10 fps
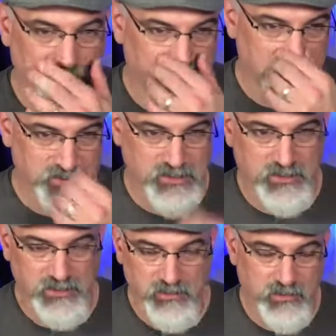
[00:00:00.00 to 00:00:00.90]
things are going
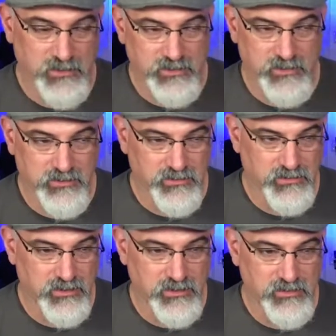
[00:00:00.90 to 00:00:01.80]
to go around here
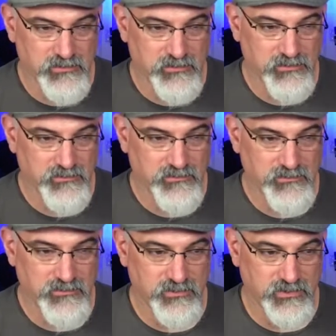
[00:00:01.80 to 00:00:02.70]

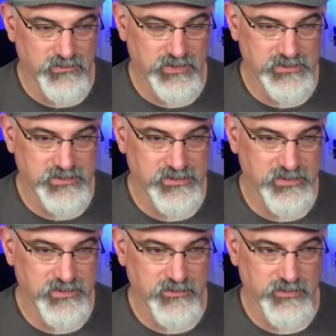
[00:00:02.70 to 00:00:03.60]
throughout the rest of the
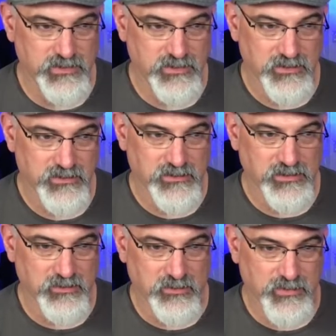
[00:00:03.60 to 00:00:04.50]
year. But
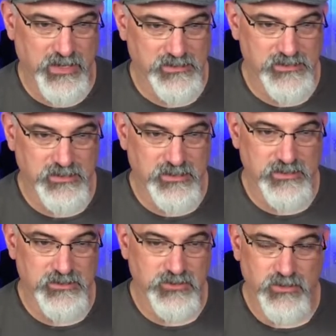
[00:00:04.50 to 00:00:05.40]
we're back to the
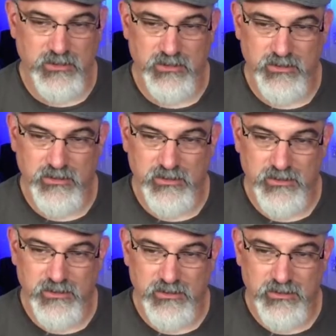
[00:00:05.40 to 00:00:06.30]
indoor
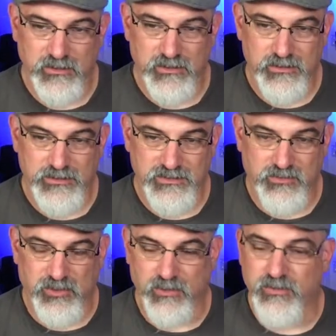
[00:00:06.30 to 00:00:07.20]

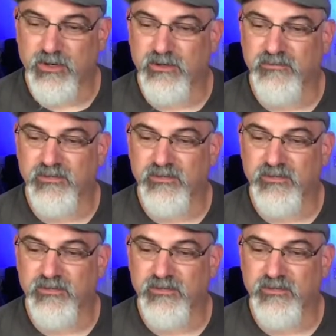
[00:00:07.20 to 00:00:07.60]
sport part of